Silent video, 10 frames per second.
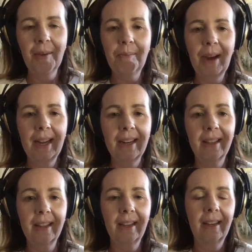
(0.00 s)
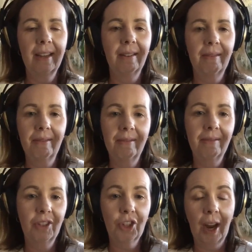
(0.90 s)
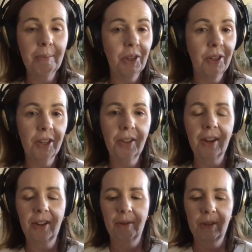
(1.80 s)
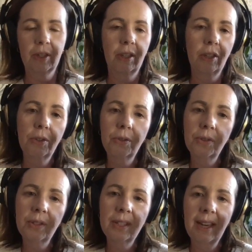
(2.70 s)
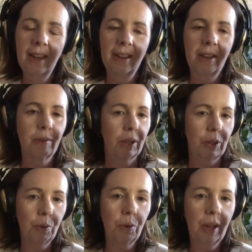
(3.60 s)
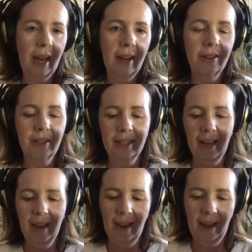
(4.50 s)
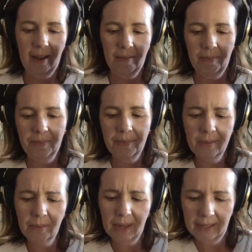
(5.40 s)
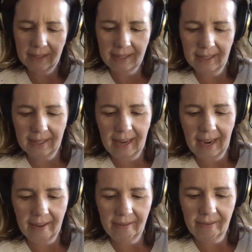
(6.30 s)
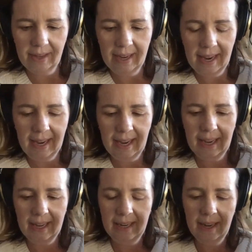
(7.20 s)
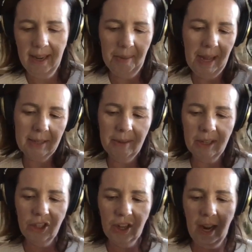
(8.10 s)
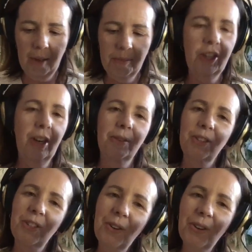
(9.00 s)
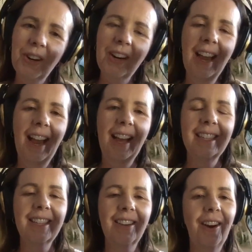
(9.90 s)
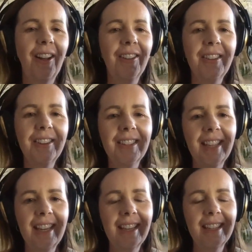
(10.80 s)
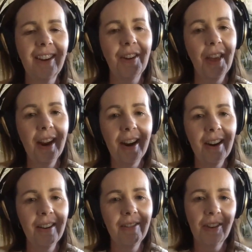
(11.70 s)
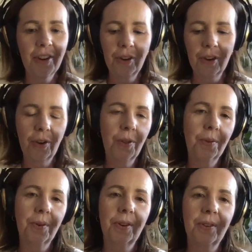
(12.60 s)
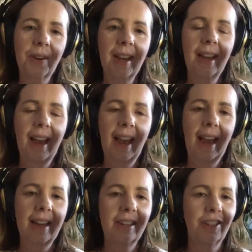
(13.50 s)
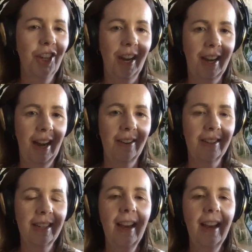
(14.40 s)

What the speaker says: But the shops are still there. There were saloons. There was a schoolhouse. What else did they have? They had a blacksmith shop, a general store. And so all of those things are there for you to go through and check out.